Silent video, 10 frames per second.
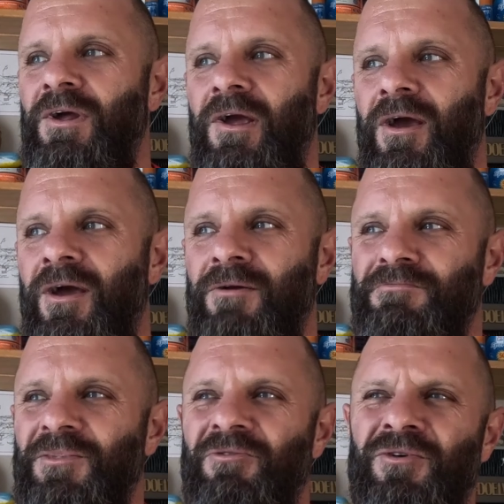
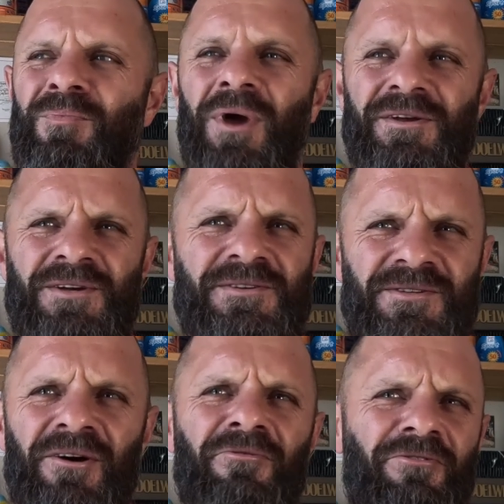And if you measure
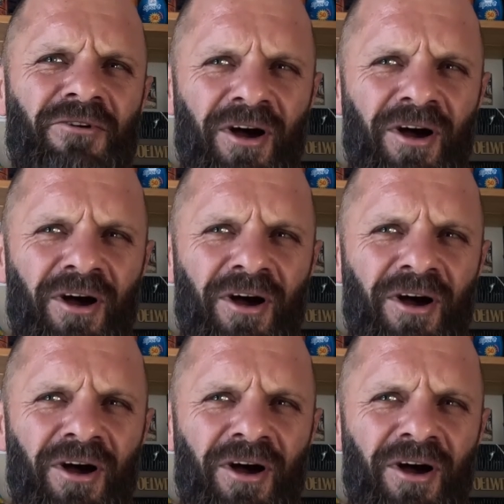stuff